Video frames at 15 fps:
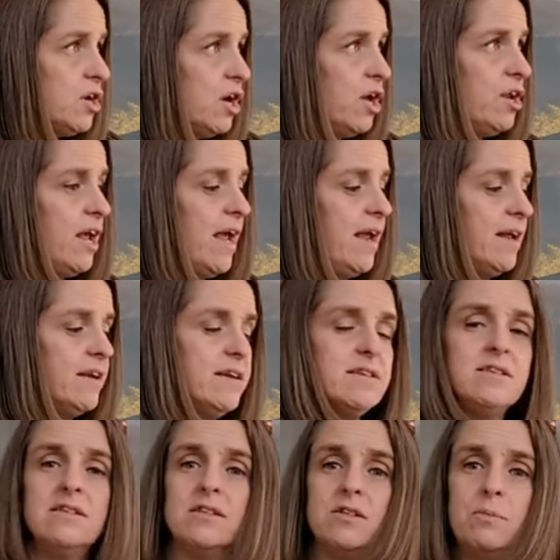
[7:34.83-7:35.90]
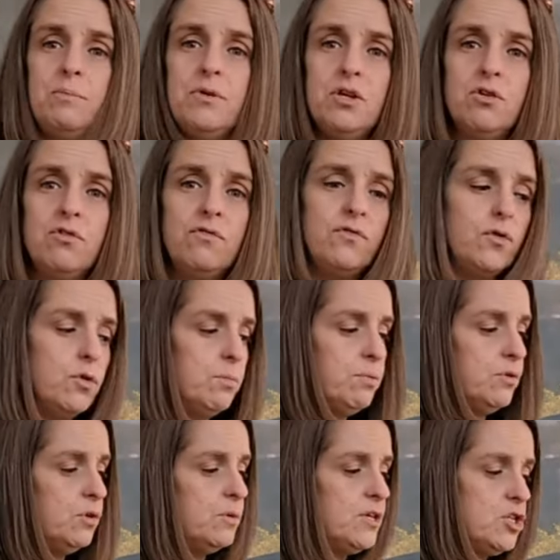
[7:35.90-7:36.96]
And it's this beautiful
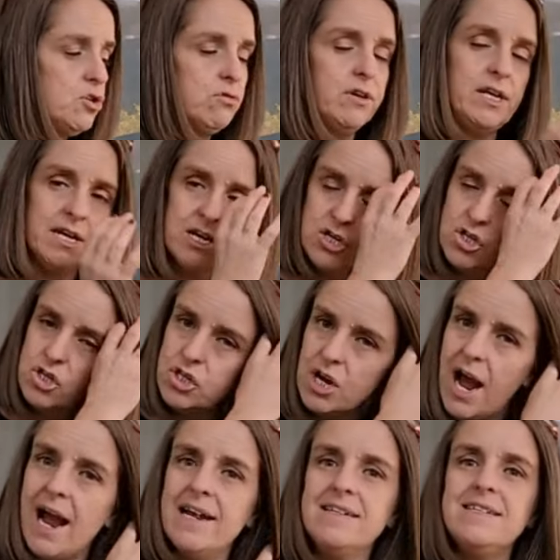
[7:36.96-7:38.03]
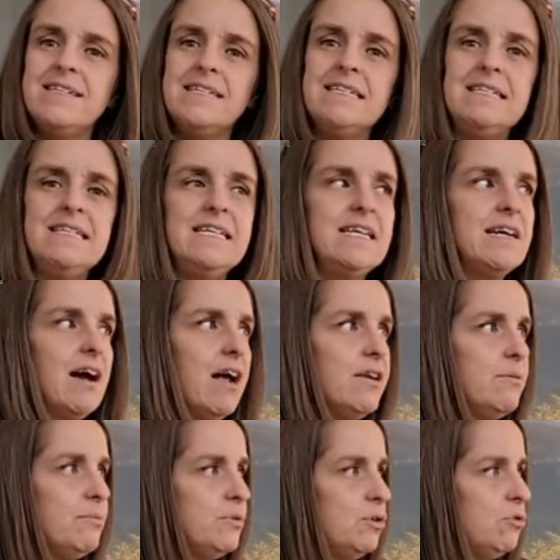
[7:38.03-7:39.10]
bluish greenish icy kind
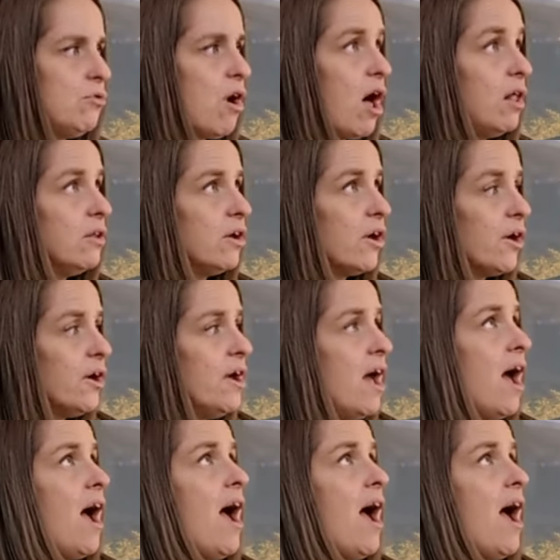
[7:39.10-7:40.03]
of blue color,